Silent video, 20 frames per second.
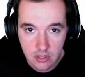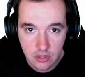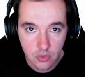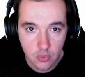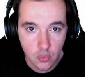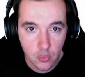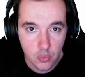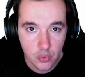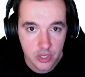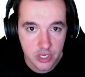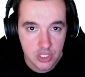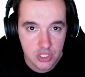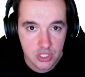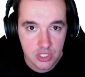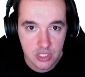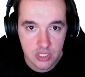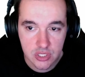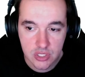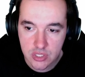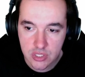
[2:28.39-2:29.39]
which
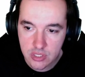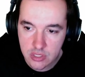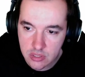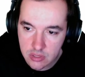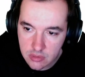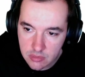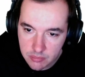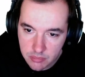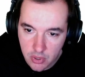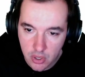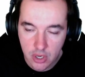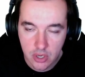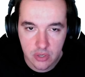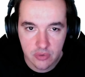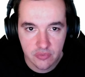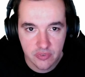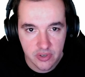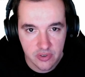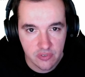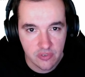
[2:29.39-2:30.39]
is part of
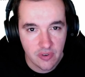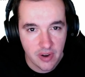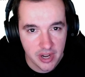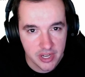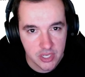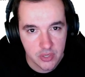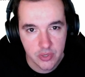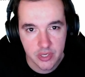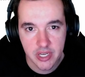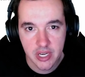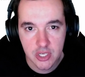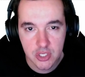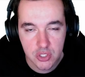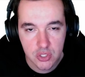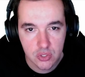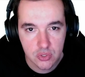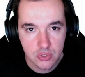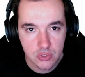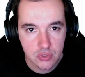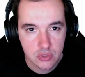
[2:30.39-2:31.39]
Verified
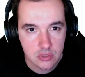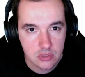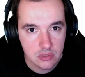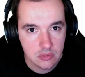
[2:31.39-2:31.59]
Credentials,